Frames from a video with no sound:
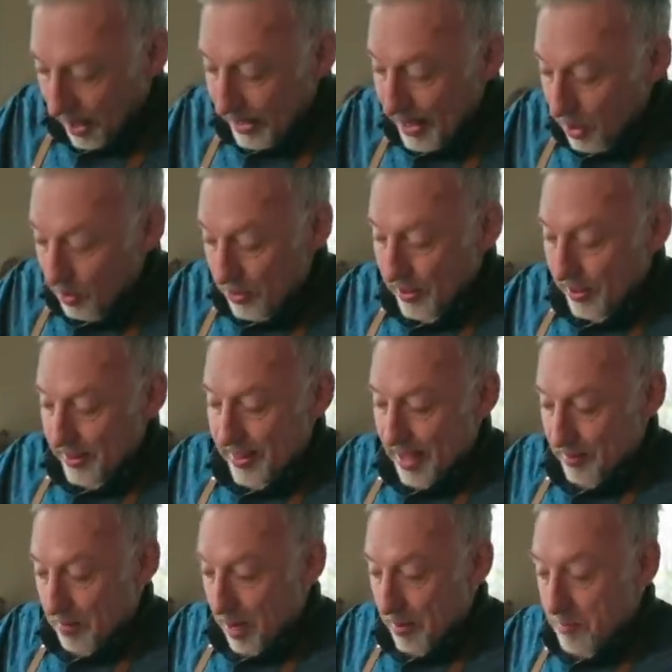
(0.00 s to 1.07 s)
I now think
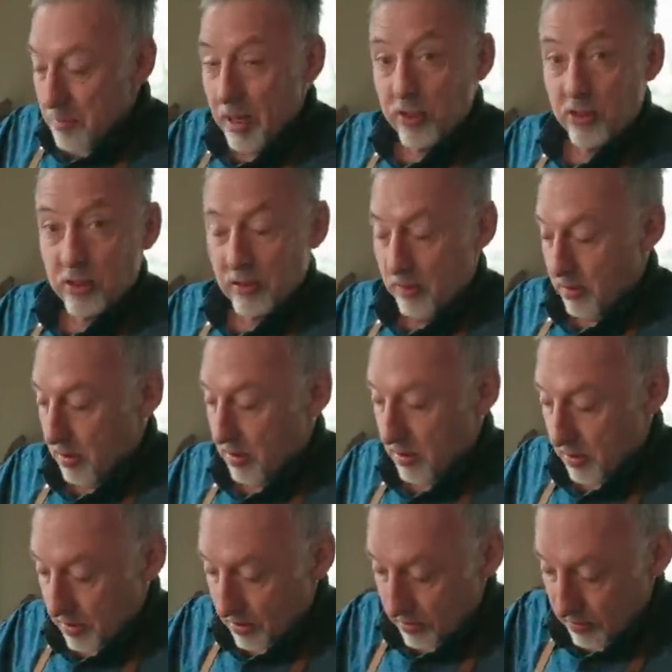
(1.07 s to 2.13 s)
that my mission
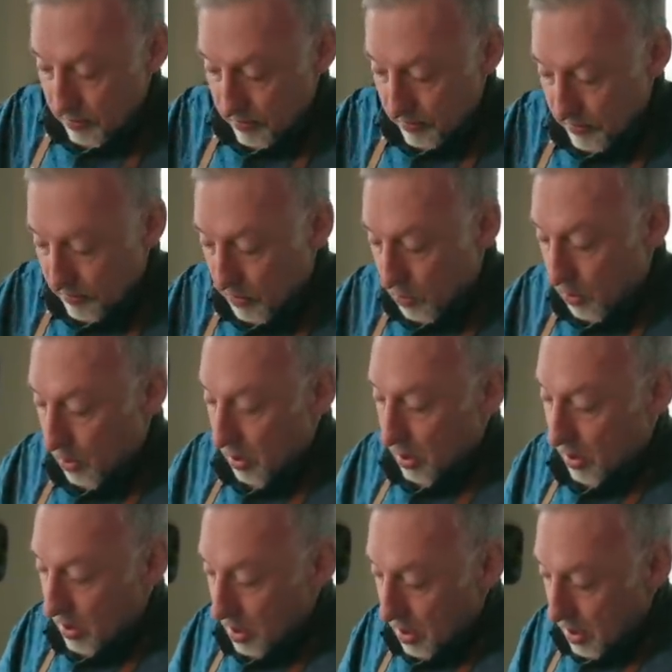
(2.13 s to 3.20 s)

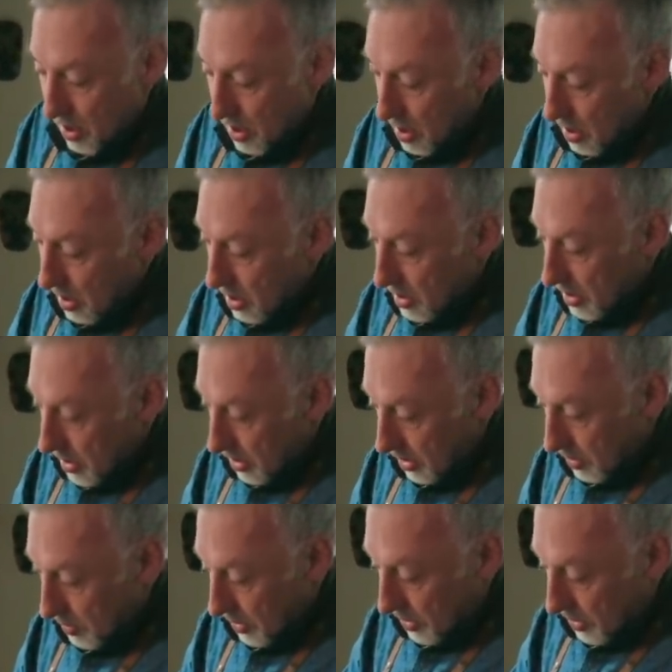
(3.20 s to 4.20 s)
for dealing